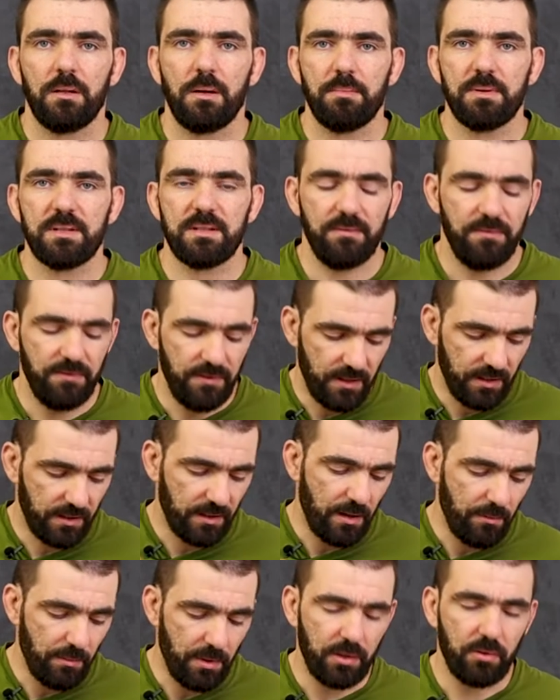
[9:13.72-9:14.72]
to use it
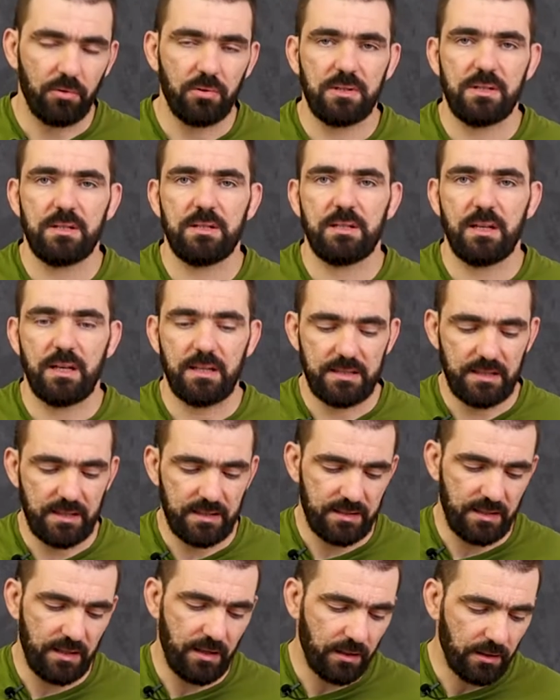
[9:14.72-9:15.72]
at all on the cake,
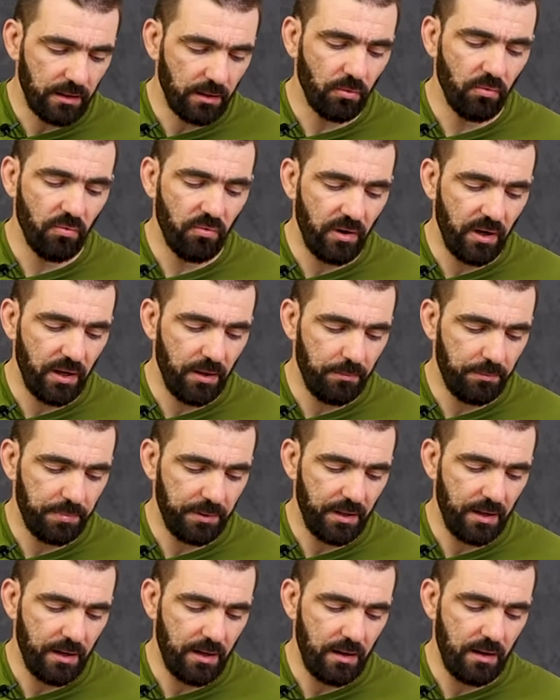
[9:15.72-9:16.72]
so it has to be
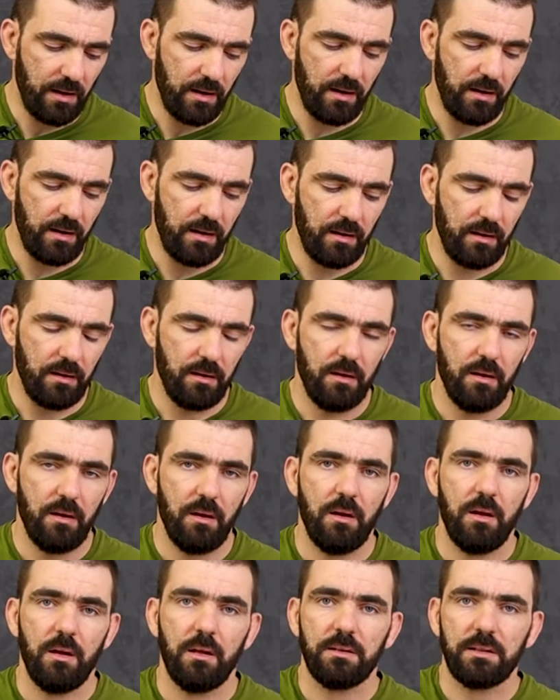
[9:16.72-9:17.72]
like this
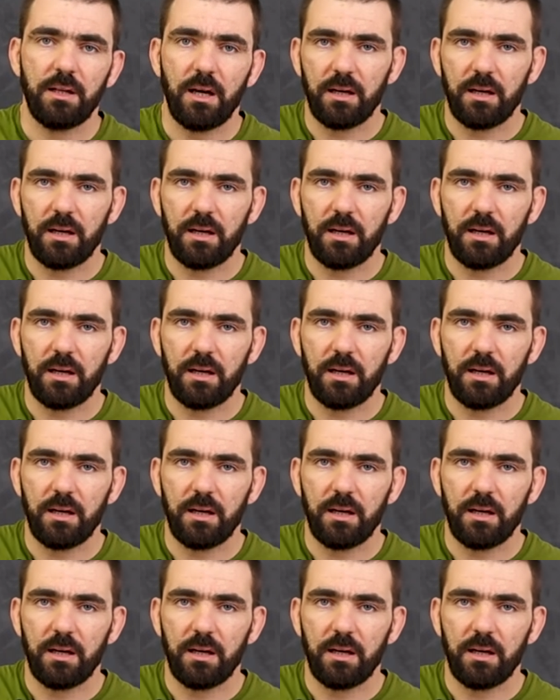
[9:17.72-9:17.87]
consistency.